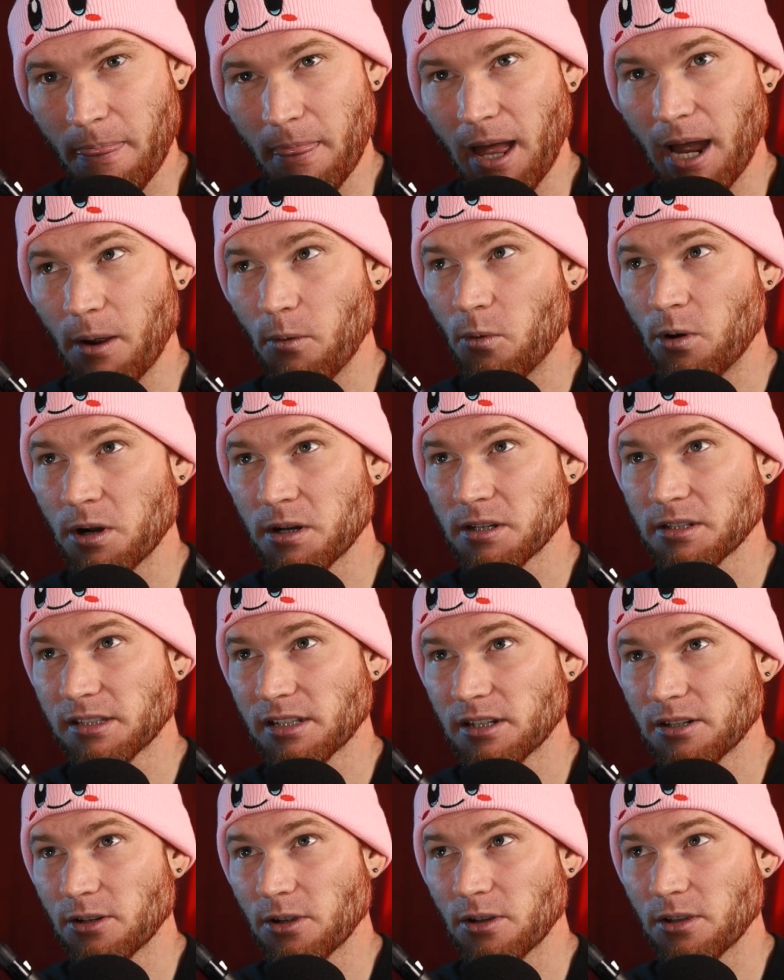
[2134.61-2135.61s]
I wanted
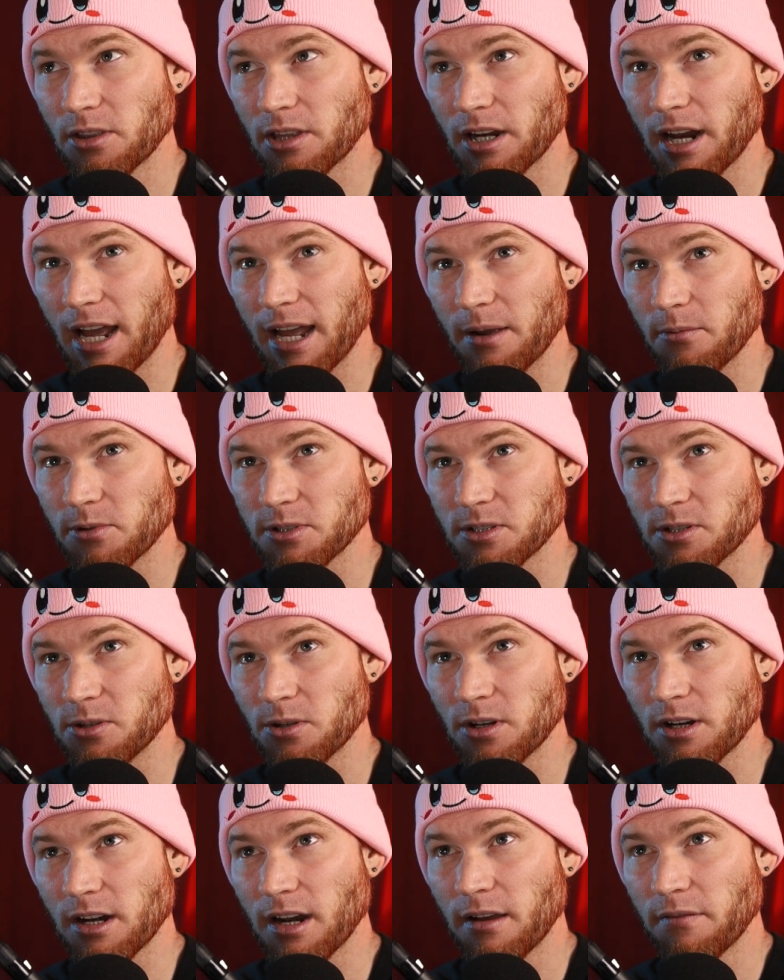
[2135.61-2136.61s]
to know that I was
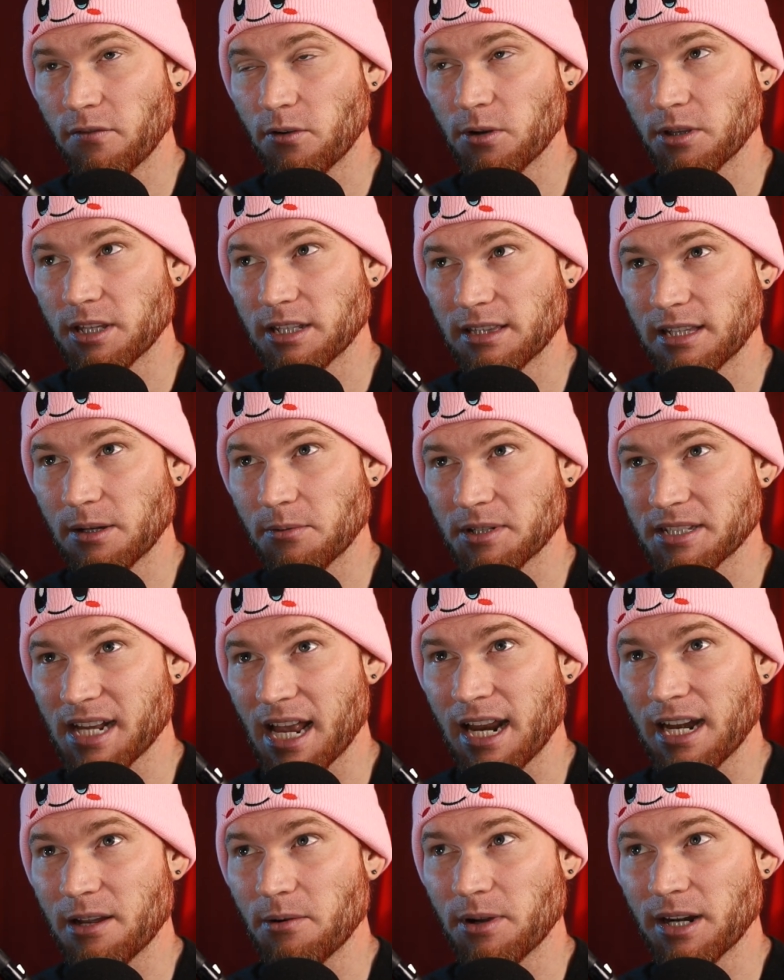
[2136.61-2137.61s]
good enough, or that there was
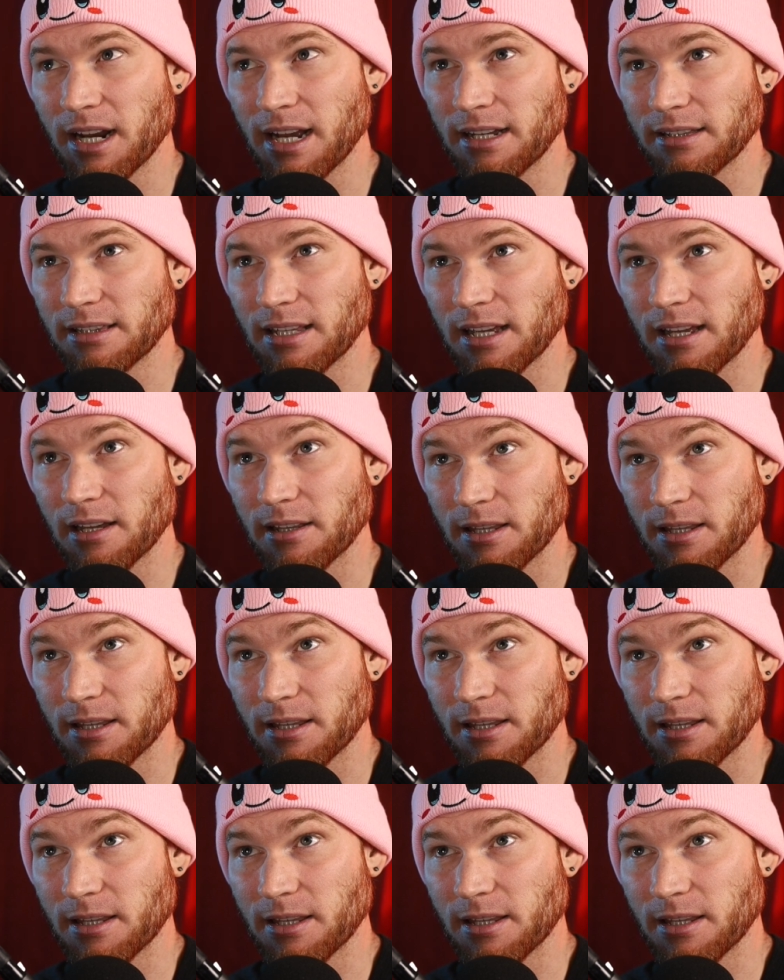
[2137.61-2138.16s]
anyone out there,